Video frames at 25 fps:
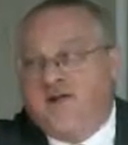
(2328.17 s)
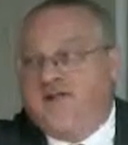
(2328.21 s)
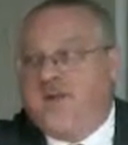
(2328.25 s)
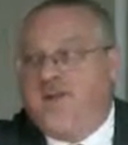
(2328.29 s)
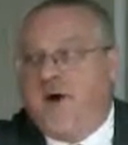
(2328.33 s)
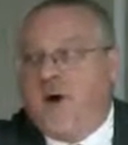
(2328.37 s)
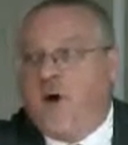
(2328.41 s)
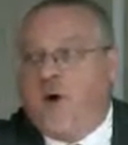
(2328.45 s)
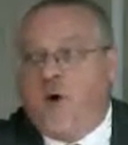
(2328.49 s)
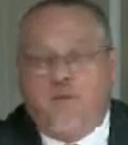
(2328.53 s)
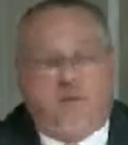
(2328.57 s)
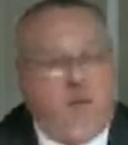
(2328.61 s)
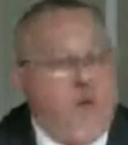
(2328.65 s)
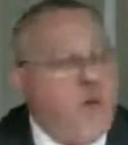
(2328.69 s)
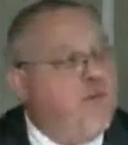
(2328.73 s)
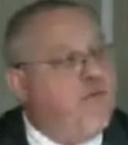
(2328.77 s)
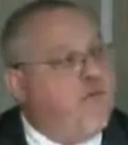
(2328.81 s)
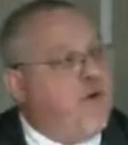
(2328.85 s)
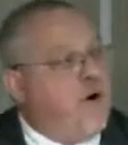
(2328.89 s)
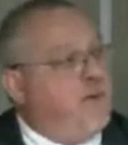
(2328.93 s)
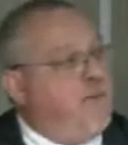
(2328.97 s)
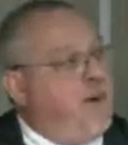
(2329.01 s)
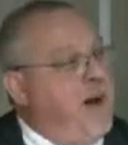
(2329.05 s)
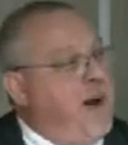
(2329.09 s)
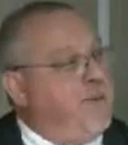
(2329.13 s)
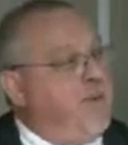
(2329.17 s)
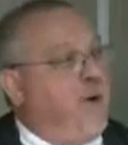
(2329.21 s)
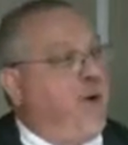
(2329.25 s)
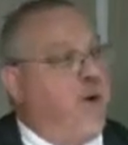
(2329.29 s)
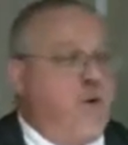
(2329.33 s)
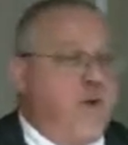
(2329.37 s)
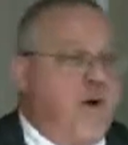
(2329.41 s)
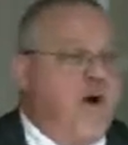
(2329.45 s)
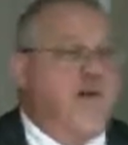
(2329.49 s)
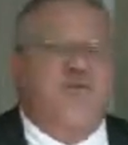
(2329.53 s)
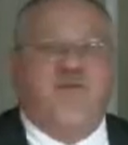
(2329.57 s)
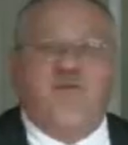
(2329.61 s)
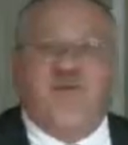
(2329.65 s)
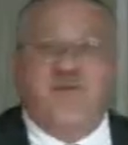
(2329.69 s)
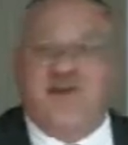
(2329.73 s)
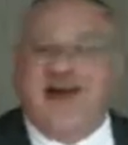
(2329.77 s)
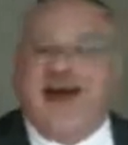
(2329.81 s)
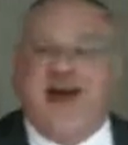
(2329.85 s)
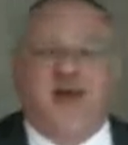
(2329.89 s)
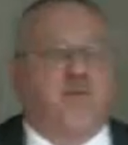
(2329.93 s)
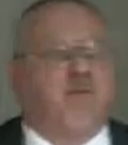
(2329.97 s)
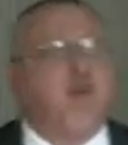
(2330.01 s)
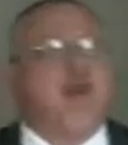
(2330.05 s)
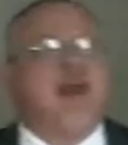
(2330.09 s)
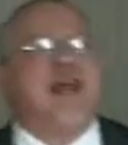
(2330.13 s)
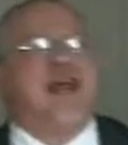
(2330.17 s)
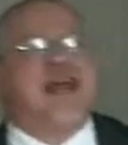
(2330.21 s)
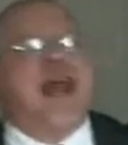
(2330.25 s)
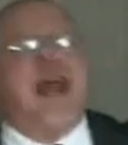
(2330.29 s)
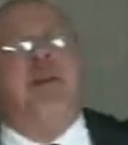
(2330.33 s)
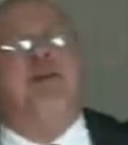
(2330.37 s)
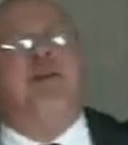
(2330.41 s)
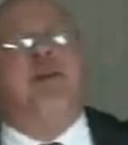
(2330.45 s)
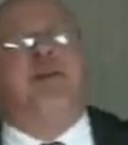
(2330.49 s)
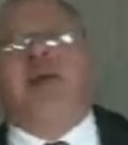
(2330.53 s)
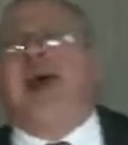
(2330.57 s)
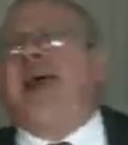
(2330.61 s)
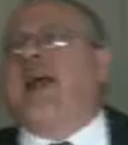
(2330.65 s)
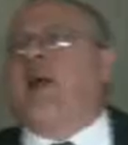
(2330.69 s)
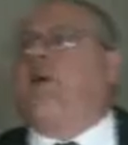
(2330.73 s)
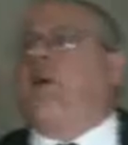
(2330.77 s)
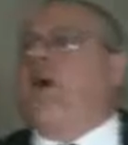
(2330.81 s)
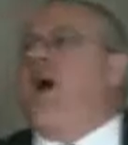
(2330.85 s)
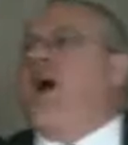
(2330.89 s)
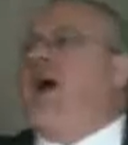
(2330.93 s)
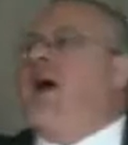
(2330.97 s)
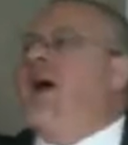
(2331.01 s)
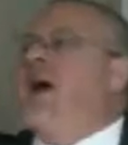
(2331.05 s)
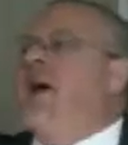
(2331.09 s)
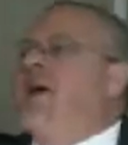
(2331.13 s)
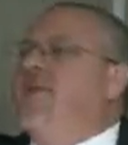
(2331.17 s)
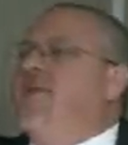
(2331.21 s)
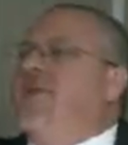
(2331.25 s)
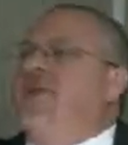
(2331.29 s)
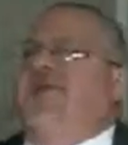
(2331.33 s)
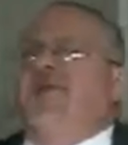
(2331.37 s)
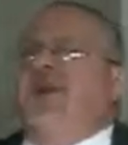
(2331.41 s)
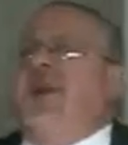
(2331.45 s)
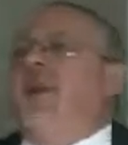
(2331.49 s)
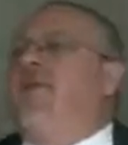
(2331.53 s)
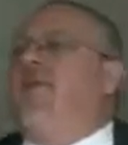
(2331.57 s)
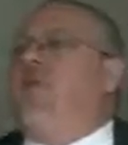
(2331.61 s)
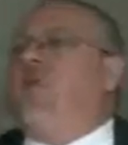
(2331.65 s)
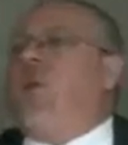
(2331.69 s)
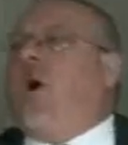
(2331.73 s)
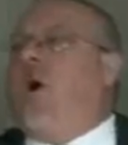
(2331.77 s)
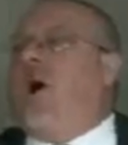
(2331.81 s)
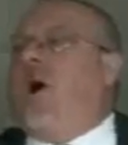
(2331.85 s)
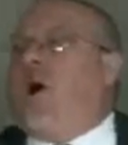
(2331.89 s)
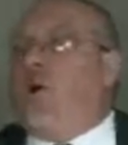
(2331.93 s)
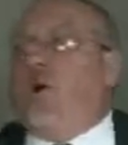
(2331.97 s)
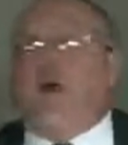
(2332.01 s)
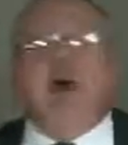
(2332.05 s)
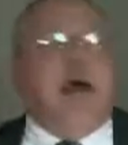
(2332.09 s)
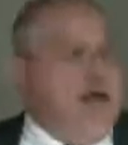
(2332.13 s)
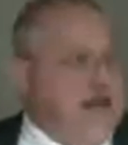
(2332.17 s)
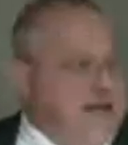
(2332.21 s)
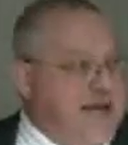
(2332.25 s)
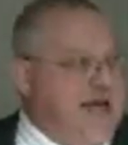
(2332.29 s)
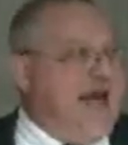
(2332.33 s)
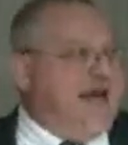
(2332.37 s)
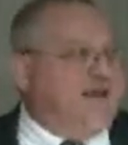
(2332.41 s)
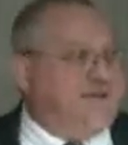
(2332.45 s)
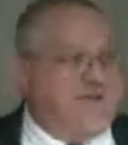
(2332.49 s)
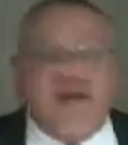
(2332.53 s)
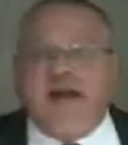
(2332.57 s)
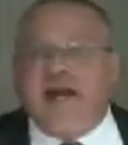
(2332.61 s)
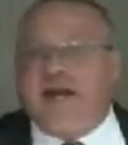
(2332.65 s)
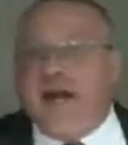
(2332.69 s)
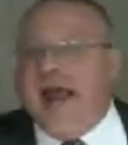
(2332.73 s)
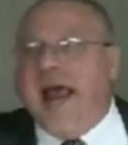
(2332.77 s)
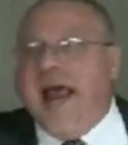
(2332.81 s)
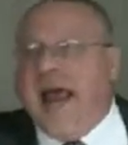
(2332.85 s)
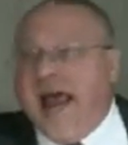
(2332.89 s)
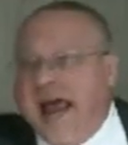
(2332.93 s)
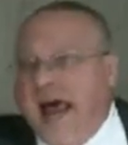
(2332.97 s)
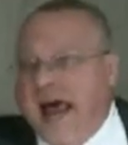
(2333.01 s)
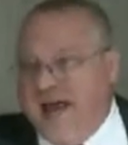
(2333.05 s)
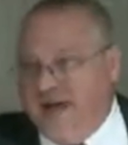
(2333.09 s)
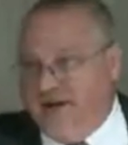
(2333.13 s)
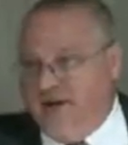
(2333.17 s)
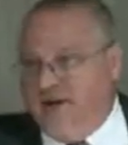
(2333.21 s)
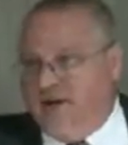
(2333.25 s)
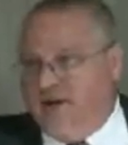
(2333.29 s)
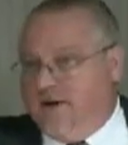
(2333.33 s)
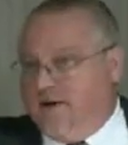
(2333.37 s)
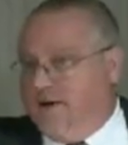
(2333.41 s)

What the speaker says: You see, the whole point, there are people who emphasize, well, he came to take away the sin of the world. Yes, he did.